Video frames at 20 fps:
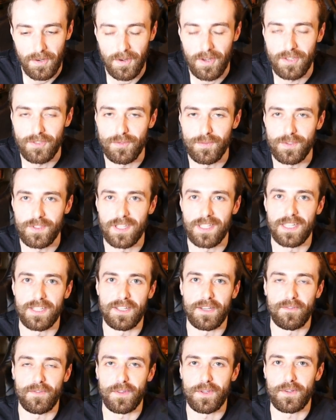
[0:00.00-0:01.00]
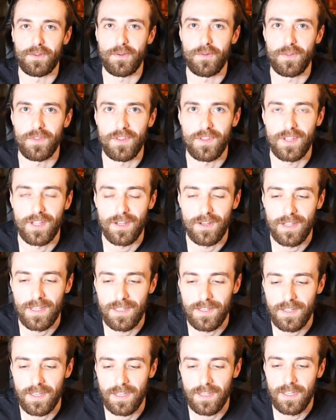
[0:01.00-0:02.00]
no, 100%. I definitely agree with you there.
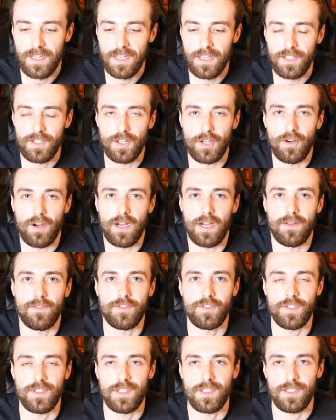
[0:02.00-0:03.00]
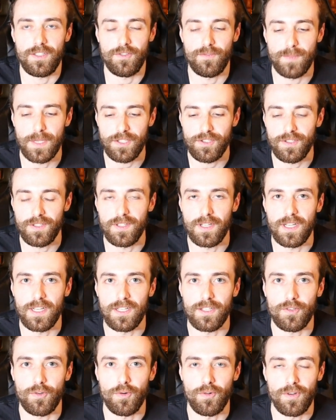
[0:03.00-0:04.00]
And obviously you mentioned
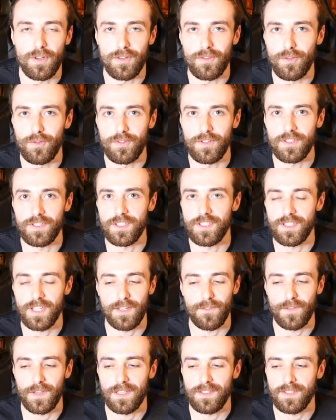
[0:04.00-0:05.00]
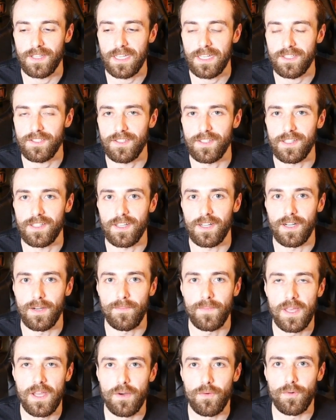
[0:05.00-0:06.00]
cornering Lucas is like fantastic.
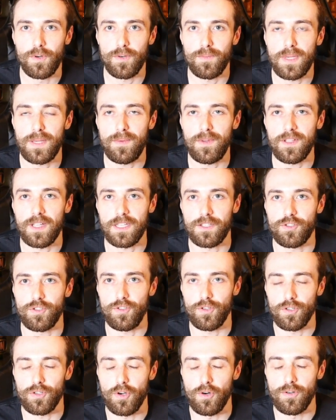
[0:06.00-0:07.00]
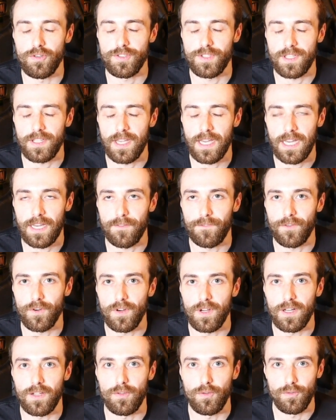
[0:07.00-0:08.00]
What are maybe like your goals that you have
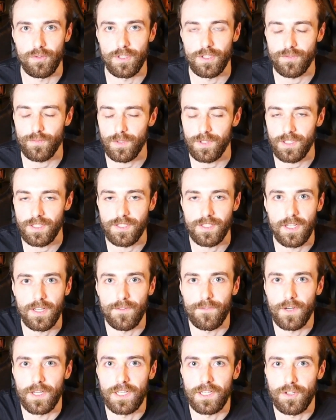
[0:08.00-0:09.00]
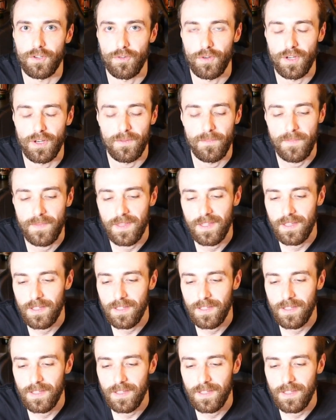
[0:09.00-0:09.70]
for Lucas with his fighting career?